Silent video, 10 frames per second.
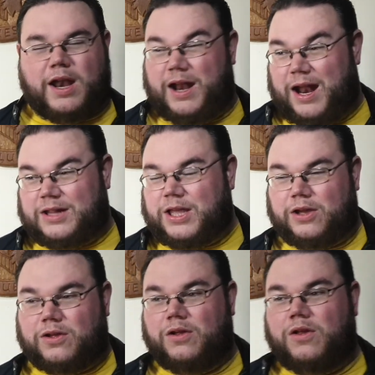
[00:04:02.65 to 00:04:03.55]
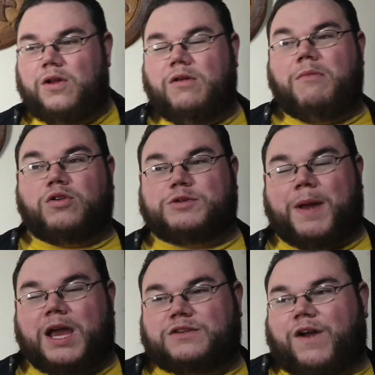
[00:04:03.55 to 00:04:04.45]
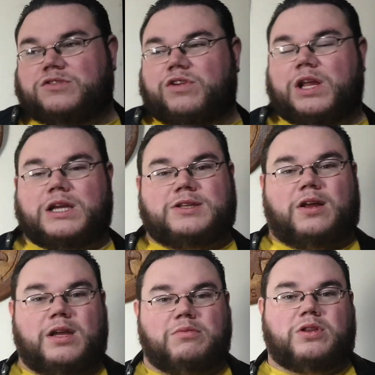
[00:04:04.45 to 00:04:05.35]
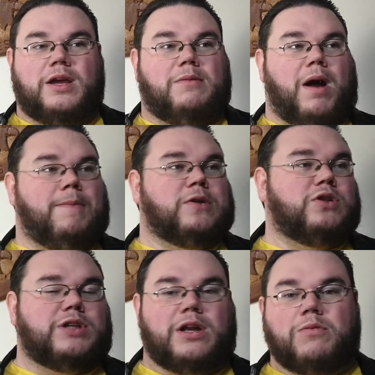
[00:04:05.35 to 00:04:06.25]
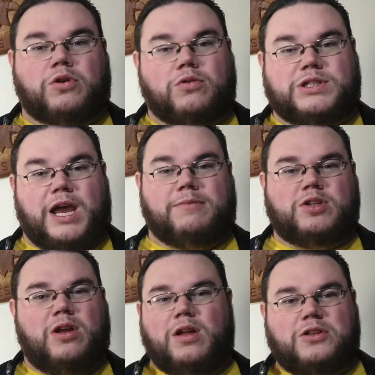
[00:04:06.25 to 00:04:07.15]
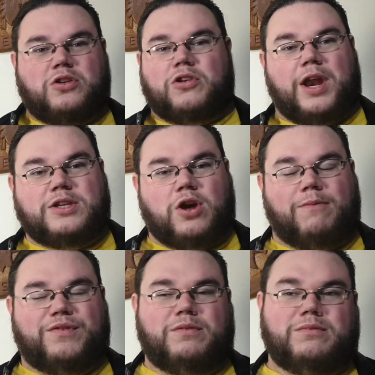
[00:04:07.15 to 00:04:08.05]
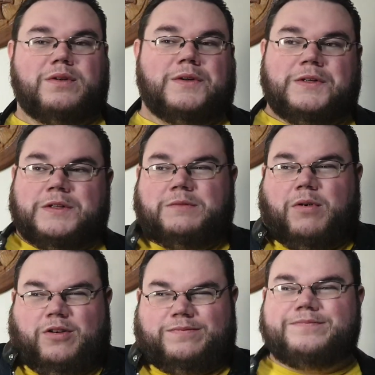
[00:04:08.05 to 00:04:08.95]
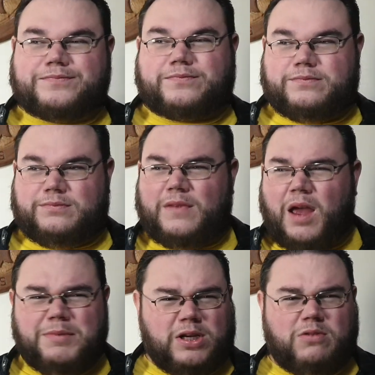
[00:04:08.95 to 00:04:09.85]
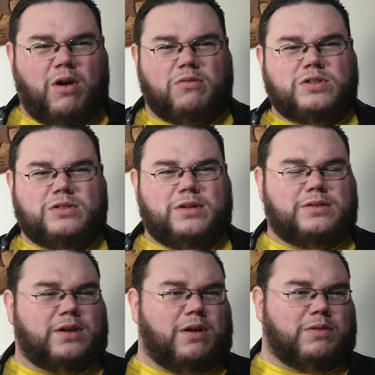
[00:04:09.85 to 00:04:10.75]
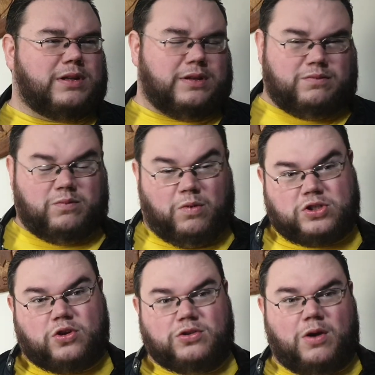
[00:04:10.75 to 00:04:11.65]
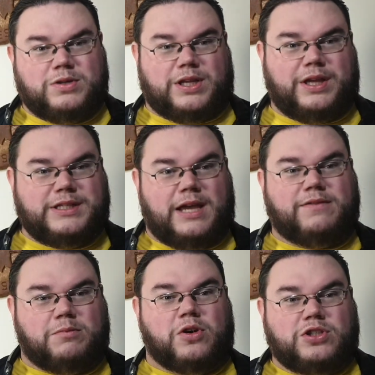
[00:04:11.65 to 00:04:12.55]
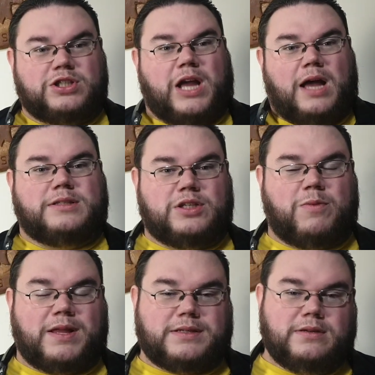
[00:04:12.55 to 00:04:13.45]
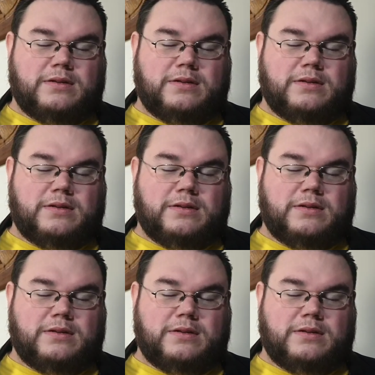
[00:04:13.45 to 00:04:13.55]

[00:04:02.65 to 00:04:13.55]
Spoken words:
And I think most Spurs fans realistically would think about Pochettino in good terms. He's done a great job for them. But, I mean, who knows? You know, what's good though is I think David Moyes is starting to sweat.